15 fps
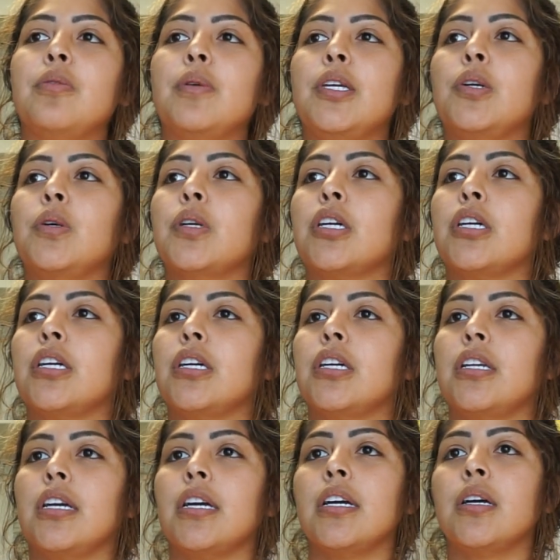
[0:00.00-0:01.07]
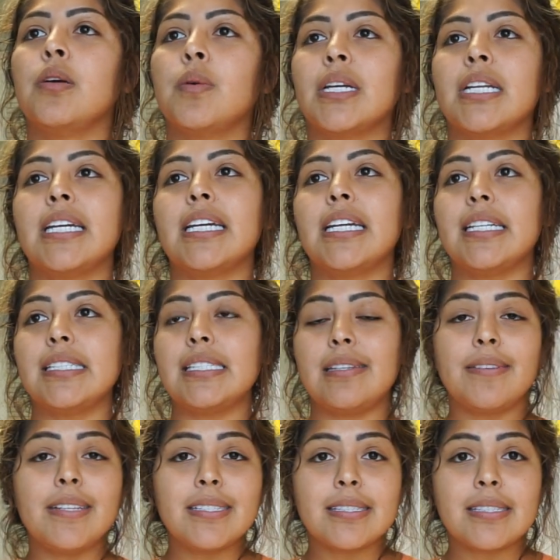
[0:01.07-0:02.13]
We're gonna get a
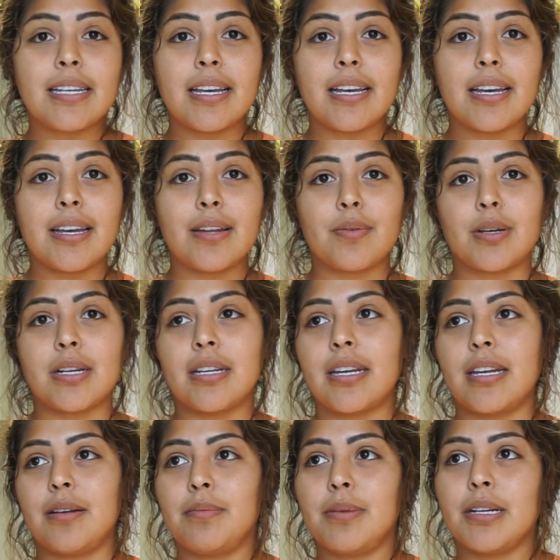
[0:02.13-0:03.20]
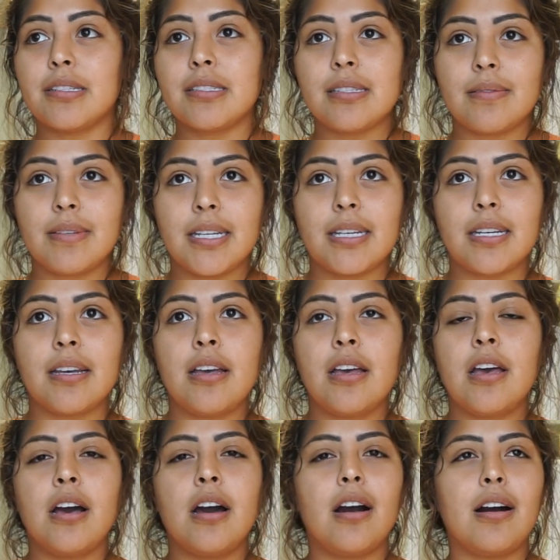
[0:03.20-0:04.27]
TV stand. We're gonna get a bigger TV.
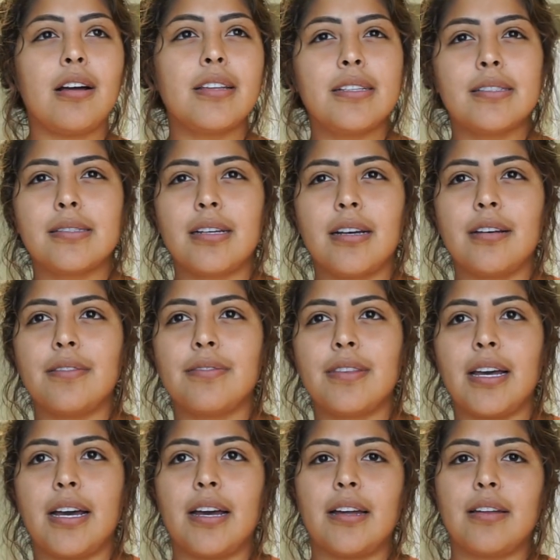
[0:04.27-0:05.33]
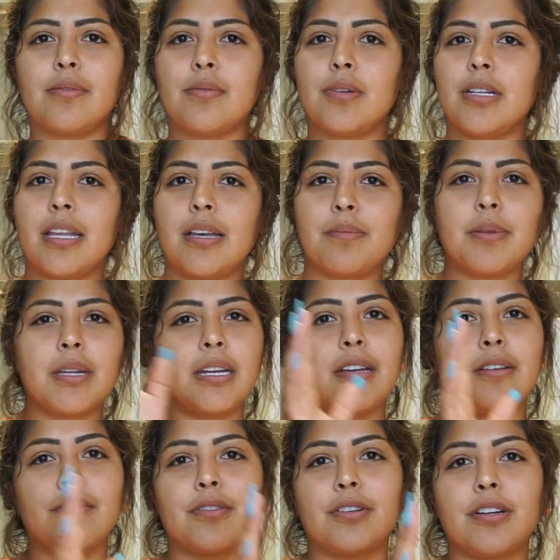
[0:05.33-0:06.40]
All these stuff that we're like planning
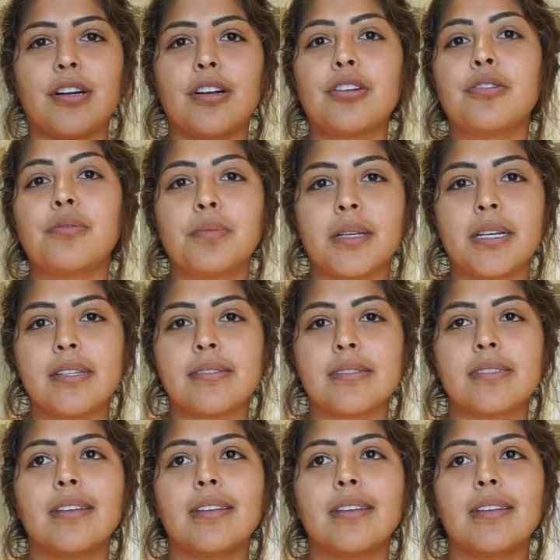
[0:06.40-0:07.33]
for our new place.